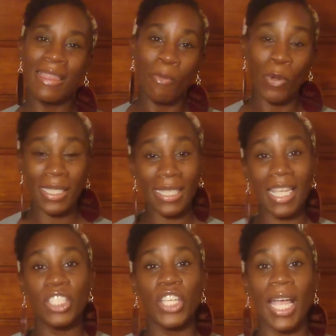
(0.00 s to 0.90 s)
once
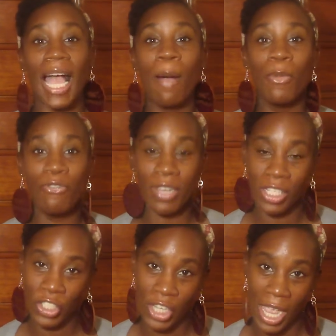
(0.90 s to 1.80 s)
again, check out
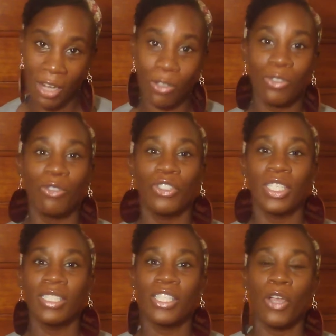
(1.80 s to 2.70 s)
Maria's channel so she
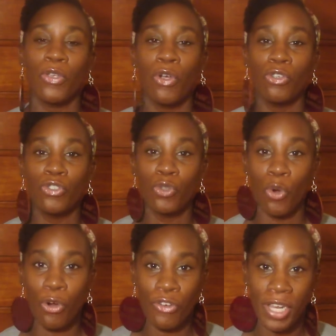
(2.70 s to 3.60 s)
can tell you her
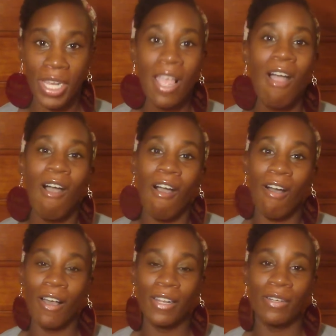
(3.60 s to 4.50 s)
story
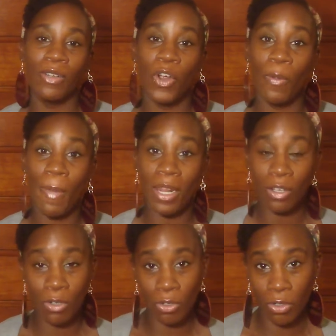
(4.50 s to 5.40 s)
on her
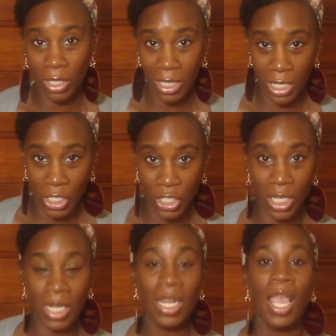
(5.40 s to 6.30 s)
medical
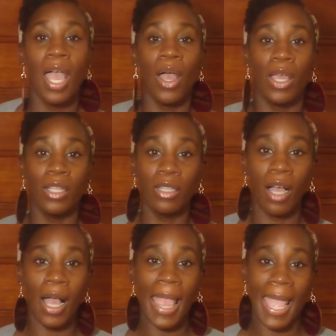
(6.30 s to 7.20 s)
condition. And,
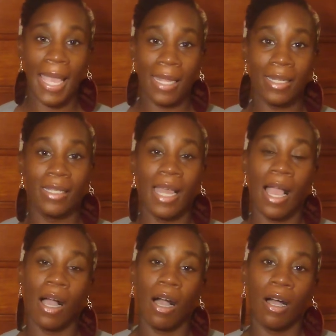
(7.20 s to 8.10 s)
uh, and
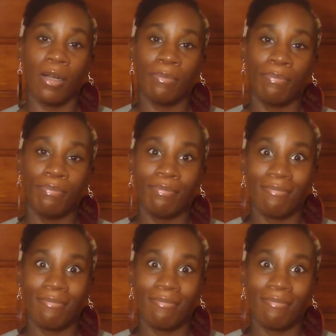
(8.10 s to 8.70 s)
um,